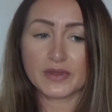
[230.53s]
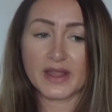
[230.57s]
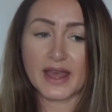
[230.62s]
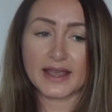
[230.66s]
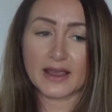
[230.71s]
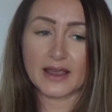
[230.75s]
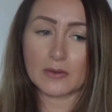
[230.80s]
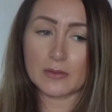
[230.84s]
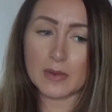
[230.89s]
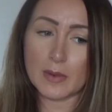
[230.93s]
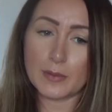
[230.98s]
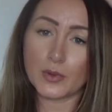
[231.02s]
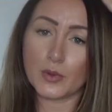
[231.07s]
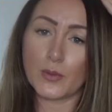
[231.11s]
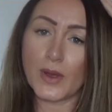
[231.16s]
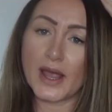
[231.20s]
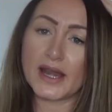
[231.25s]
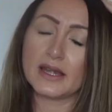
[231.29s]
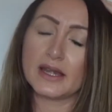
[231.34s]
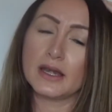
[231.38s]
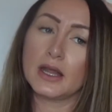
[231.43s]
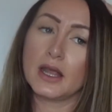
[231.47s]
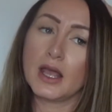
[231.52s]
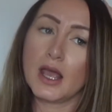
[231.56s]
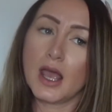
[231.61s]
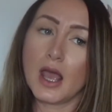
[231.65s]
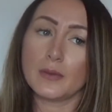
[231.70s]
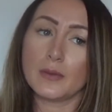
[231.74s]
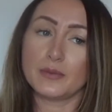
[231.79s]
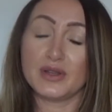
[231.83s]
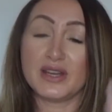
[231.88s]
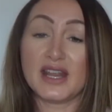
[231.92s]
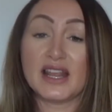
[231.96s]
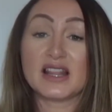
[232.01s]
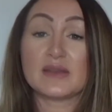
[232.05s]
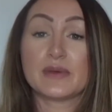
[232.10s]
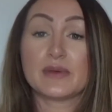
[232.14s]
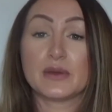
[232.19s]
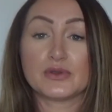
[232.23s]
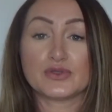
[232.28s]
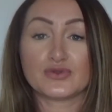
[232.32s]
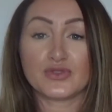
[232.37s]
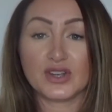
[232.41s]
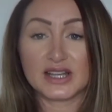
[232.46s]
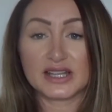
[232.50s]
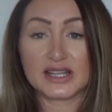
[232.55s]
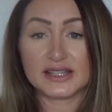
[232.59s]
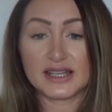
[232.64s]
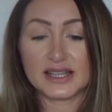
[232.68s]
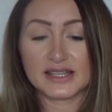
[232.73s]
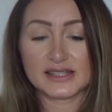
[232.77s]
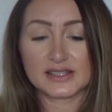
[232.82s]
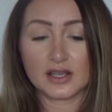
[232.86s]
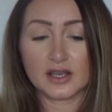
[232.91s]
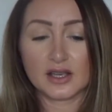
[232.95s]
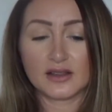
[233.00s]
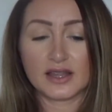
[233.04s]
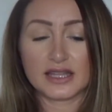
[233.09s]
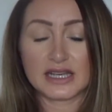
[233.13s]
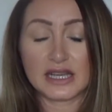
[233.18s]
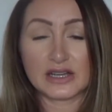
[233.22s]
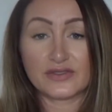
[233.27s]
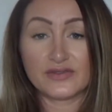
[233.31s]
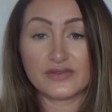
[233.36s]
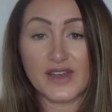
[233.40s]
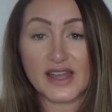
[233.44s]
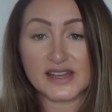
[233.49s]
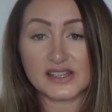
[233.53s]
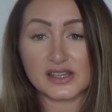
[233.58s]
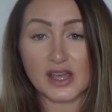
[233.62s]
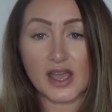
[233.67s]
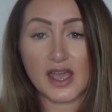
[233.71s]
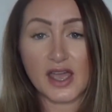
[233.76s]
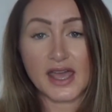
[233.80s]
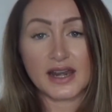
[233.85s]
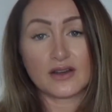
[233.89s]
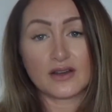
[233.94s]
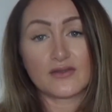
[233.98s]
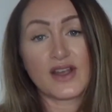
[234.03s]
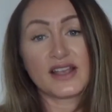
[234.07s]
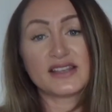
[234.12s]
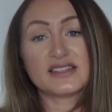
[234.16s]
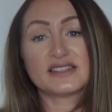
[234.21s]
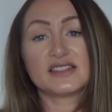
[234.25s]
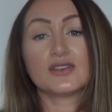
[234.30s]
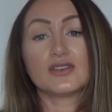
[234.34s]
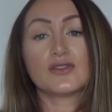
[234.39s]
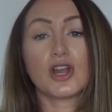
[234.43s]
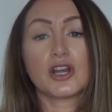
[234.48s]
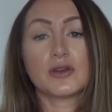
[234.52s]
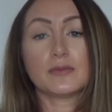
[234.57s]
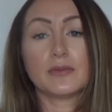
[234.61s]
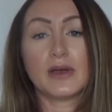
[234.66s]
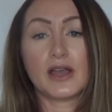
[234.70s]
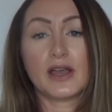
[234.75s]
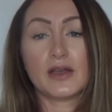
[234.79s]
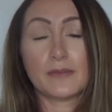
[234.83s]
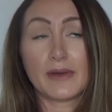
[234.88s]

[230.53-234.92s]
Like, I remember when Penelope was really little and I'd fed her and I rested her on